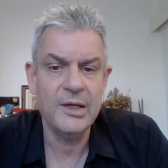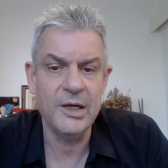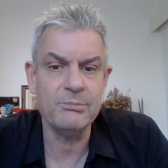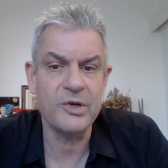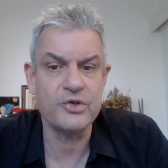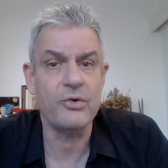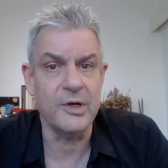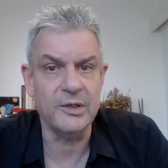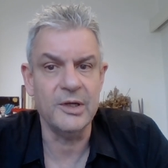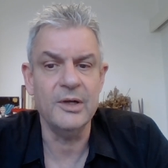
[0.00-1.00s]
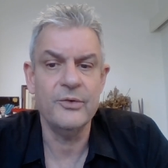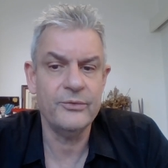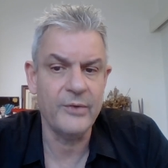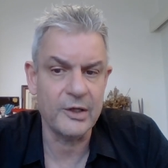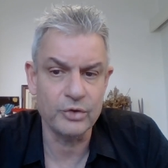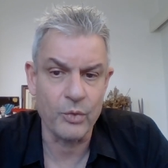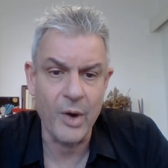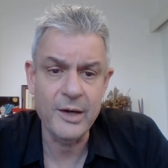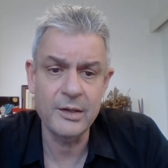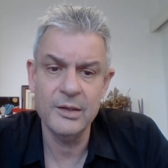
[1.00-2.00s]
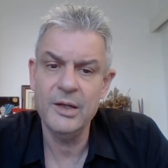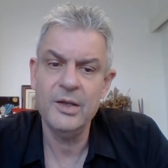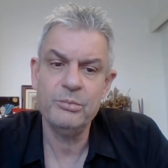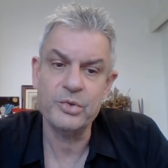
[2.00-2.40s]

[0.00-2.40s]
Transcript: in majority, factor 1,